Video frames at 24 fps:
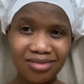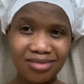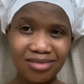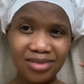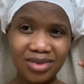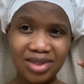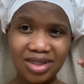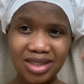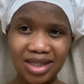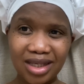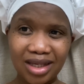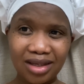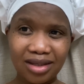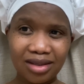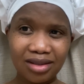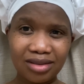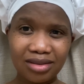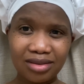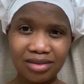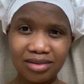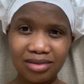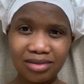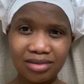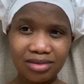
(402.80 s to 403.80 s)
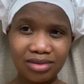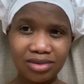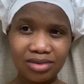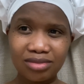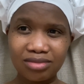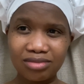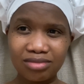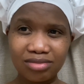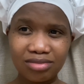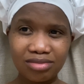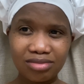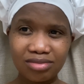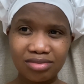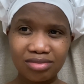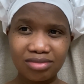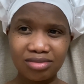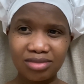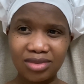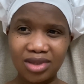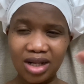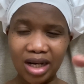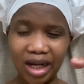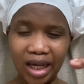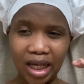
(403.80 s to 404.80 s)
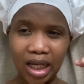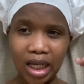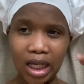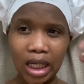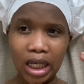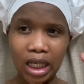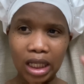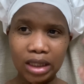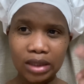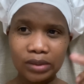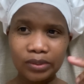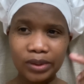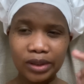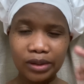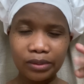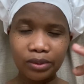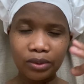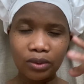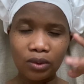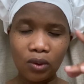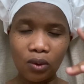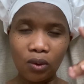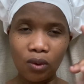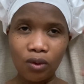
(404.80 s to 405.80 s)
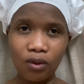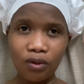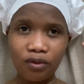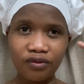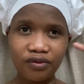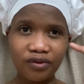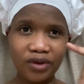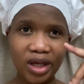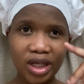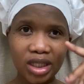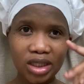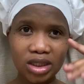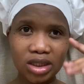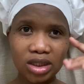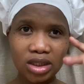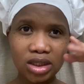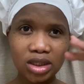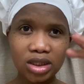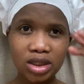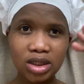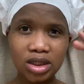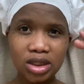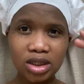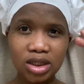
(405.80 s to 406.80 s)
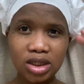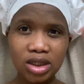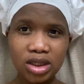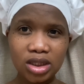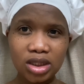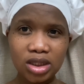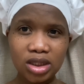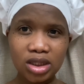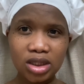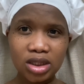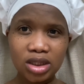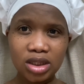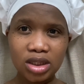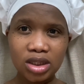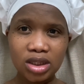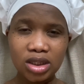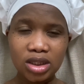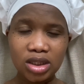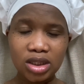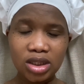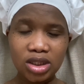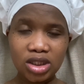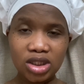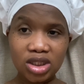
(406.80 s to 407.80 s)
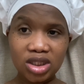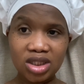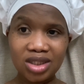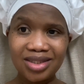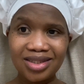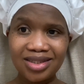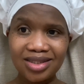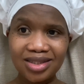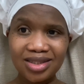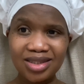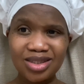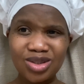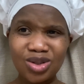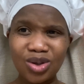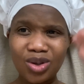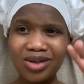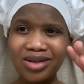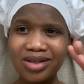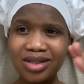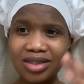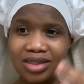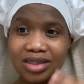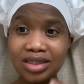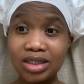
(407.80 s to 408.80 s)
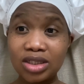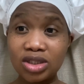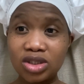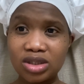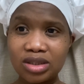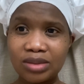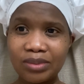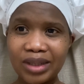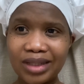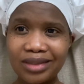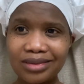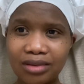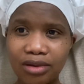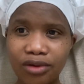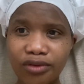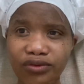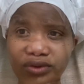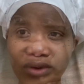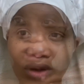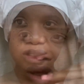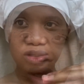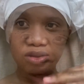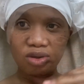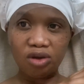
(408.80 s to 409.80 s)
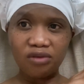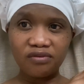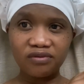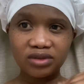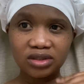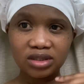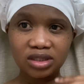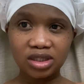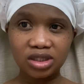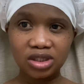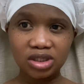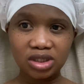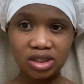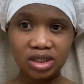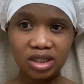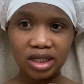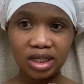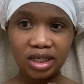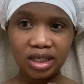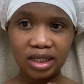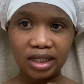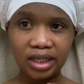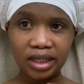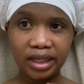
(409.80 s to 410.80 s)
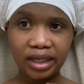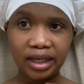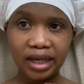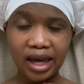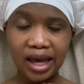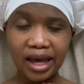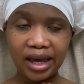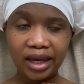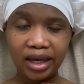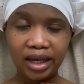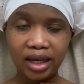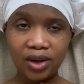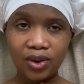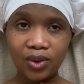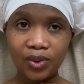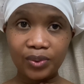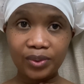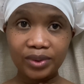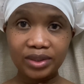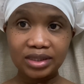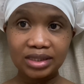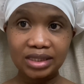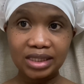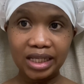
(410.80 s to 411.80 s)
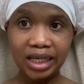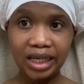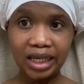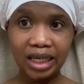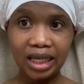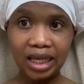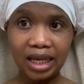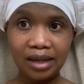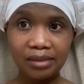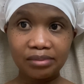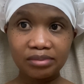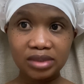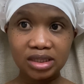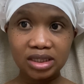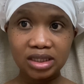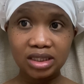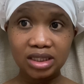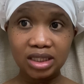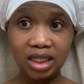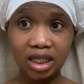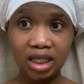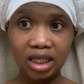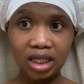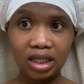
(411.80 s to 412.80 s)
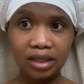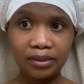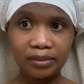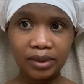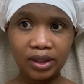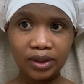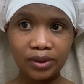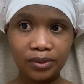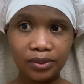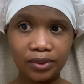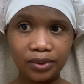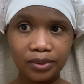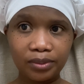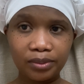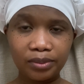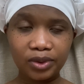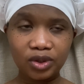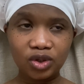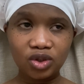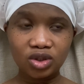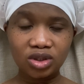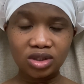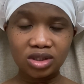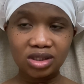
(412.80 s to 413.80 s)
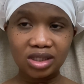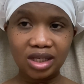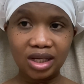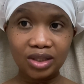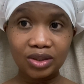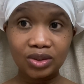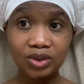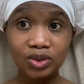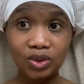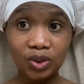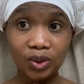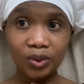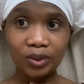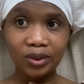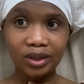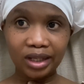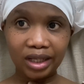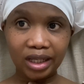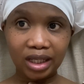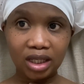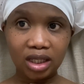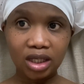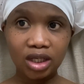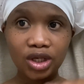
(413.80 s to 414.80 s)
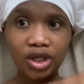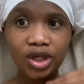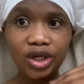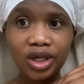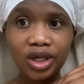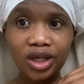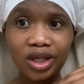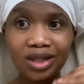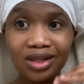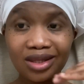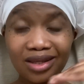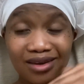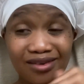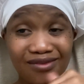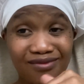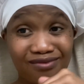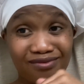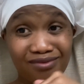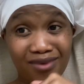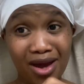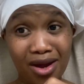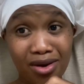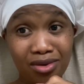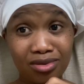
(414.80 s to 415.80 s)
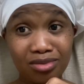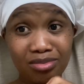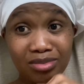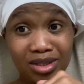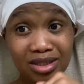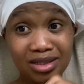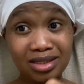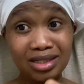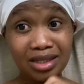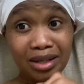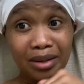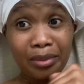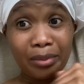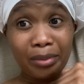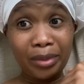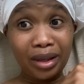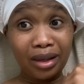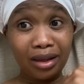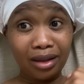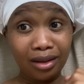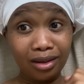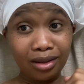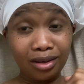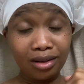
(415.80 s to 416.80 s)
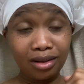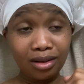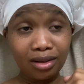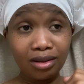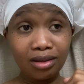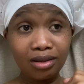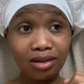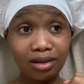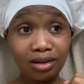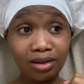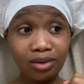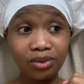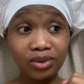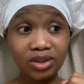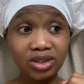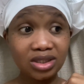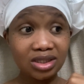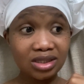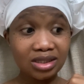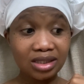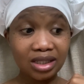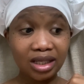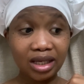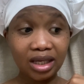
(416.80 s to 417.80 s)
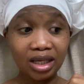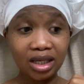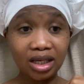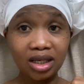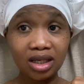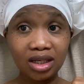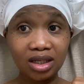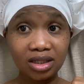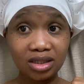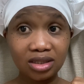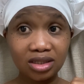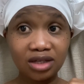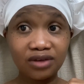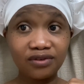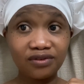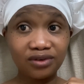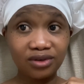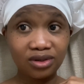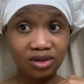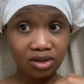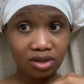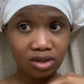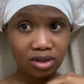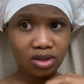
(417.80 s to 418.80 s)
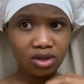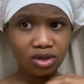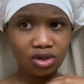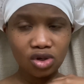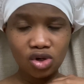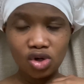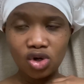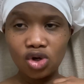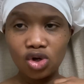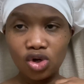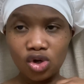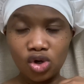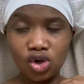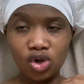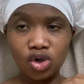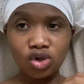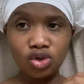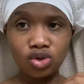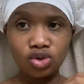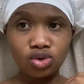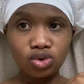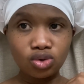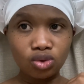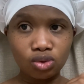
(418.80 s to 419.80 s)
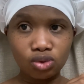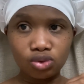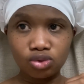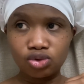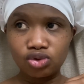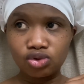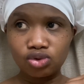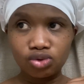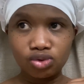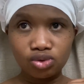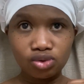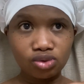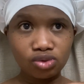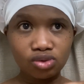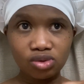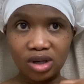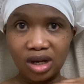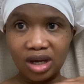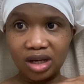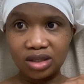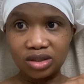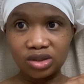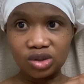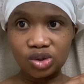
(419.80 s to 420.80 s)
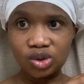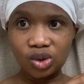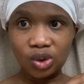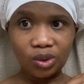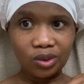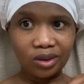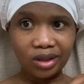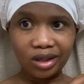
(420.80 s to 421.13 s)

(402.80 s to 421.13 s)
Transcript: say, like cut people off and just start listening to myself again. That conversation that like I always like am stuck in my room because I don't like the environment I'm in, which is like definitely so true. I don't